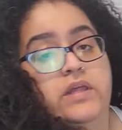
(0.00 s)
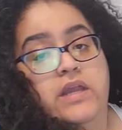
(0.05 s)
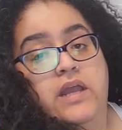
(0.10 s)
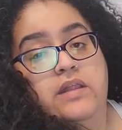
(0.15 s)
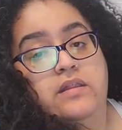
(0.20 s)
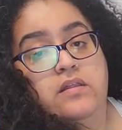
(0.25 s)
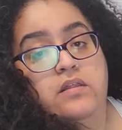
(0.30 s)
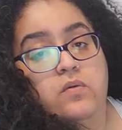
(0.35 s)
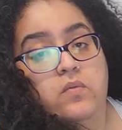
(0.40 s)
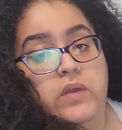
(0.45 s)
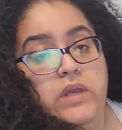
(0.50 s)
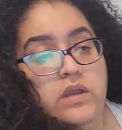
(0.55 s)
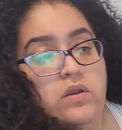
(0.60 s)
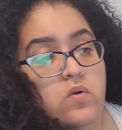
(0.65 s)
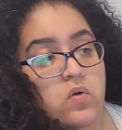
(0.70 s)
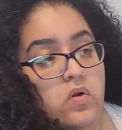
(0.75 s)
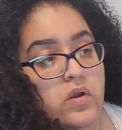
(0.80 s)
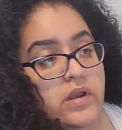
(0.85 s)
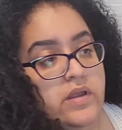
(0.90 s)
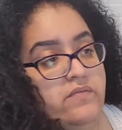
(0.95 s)
the end of the
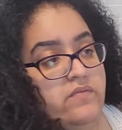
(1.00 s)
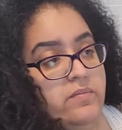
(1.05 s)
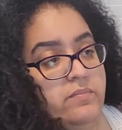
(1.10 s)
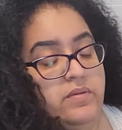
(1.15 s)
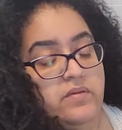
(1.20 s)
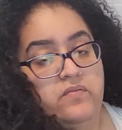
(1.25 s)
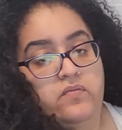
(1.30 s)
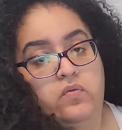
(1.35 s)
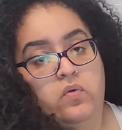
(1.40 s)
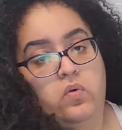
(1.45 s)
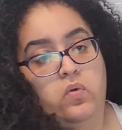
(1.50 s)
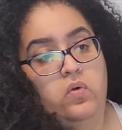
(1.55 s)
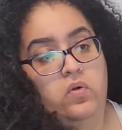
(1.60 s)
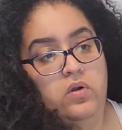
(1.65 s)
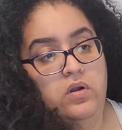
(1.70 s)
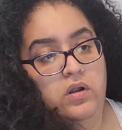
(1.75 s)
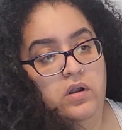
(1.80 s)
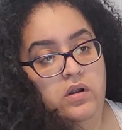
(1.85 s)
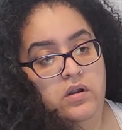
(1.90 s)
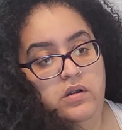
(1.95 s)
week or even
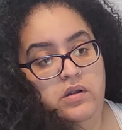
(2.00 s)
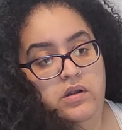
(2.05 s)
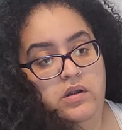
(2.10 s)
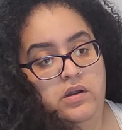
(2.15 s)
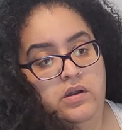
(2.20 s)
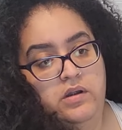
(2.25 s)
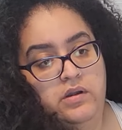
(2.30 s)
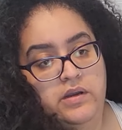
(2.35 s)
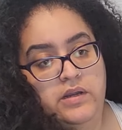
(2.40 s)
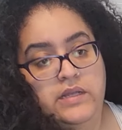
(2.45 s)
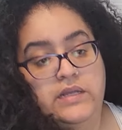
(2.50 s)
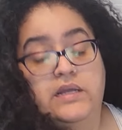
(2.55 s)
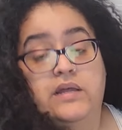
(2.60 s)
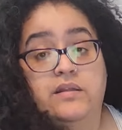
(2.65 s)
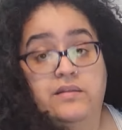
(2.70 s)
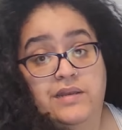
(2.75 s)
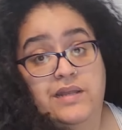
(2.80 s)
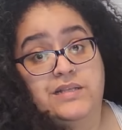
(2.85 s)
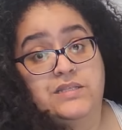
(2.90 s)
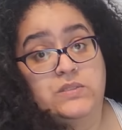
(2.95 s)
before
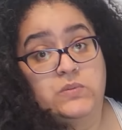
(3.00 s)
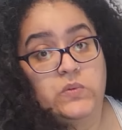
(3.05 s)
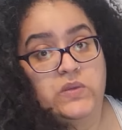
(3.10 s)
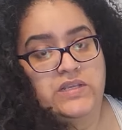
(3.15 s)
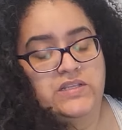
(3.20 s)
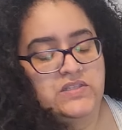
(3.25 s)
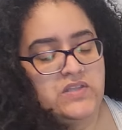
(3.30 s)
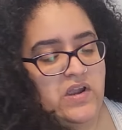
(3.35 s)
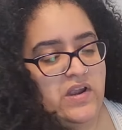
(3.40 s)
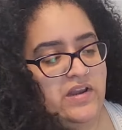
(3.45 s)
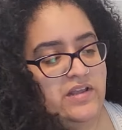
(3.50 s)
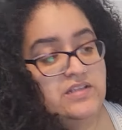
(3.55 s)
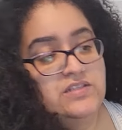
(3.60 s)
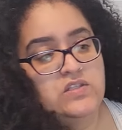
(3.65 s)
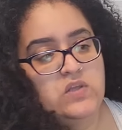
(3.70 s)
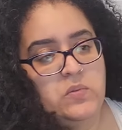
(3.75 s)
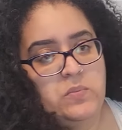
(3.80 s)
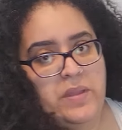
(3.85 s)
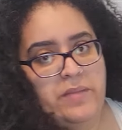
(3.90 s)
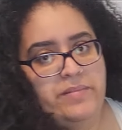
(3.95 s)
next week starting.
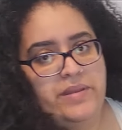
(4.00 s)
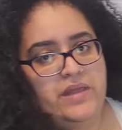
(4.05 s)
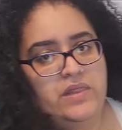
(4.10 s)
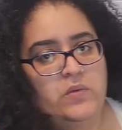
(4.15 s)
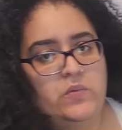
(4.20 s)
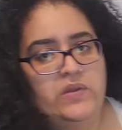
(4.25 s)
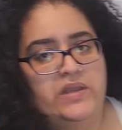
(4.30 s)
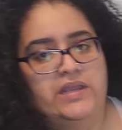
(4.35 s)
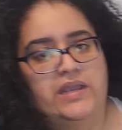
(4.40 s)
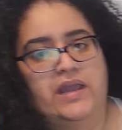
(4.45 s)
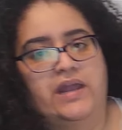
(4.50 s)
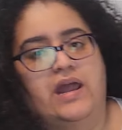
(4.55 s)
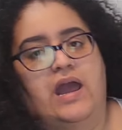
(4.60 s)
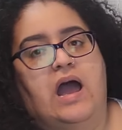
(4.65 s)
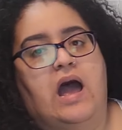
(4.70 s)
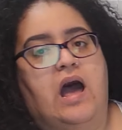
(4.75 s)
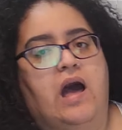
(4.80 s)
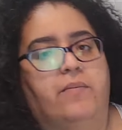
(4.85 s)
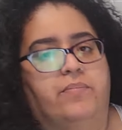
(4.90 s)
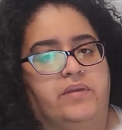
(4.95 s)
So maybe on the weekend,
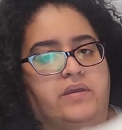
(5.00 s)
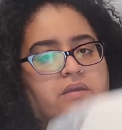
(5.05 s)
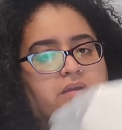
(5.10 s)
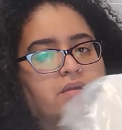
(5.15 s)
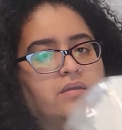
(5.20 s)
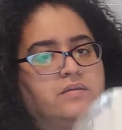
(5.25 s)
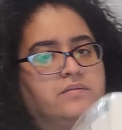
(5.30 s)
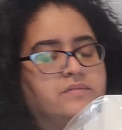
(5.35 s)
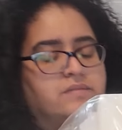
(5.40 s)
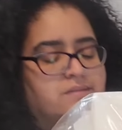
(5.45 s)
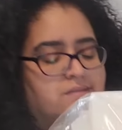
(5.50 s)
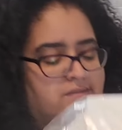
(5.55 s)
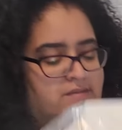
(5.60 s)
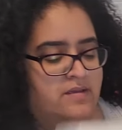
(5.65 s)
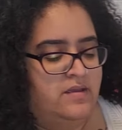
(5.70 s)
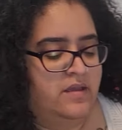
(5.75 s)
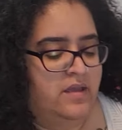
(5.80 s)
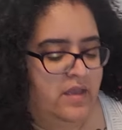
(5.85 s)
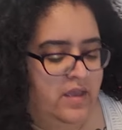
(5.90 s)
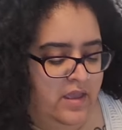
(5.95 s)
I'll be
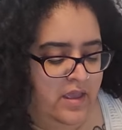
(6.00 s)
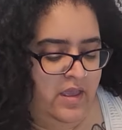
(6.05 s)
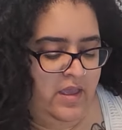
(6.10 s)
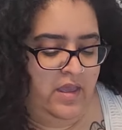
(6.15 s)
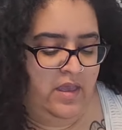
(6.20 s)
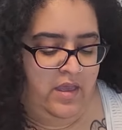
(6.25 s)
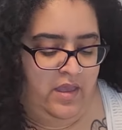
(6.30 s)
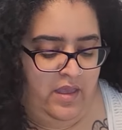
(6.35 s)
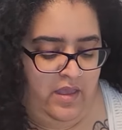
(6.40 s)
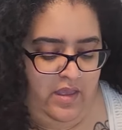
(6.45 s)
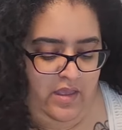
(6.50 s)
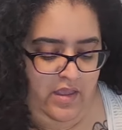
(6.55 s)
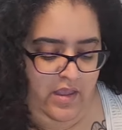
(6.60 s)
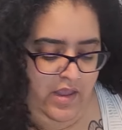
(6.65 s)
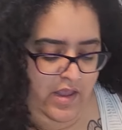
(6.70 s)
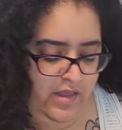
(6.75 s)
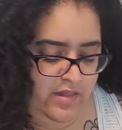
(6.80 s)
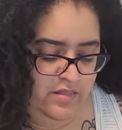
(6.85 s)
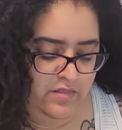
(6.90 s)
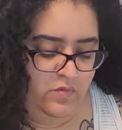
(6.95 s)

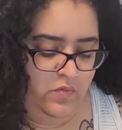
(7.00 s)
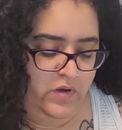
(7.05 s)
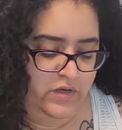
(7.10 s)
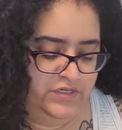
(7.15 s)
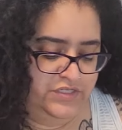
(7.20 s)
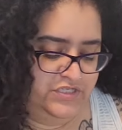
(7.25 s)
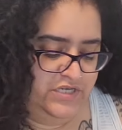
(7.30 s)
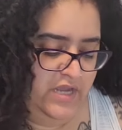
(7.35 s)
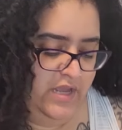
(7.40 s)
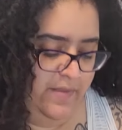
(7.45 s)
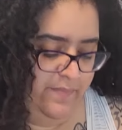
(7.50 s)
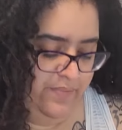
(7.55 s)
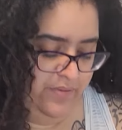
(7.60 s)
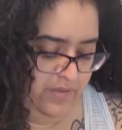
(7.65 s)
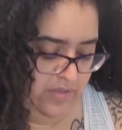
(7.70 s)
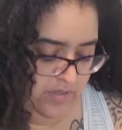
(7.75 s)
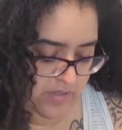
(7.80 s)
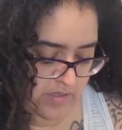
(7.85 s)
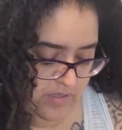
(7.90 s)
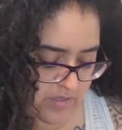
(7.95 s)
in the workshop
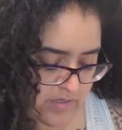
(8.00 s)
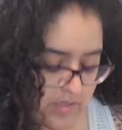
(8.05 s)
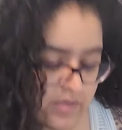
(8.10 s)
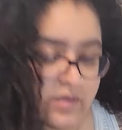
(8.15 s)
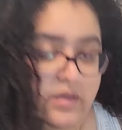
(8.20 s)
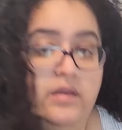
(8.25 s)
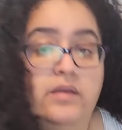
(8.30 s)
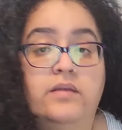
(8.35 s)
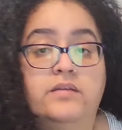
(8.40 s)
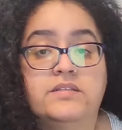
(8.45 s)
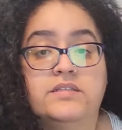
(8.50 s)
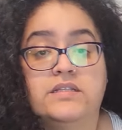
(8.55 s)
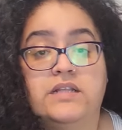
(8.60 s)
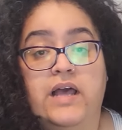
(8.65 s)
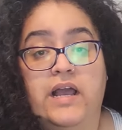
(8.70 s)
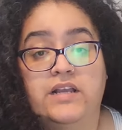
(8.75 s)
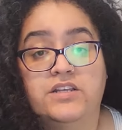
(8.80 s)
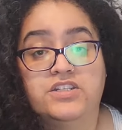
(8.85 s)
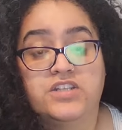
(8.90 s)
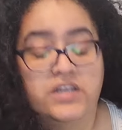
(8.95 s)

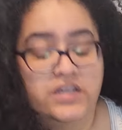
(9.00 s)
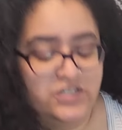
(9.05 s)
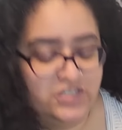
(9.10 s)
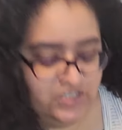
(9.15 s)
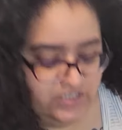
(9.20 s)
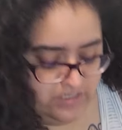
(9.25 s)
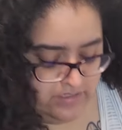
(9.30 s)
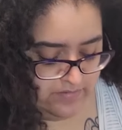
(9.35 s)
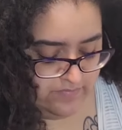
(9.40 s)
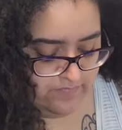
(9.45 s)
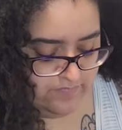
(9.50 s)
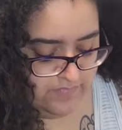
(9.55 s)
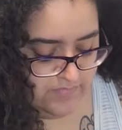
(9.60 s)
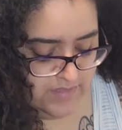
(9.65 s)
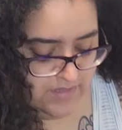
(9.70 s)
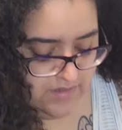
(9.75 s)
slash kitchen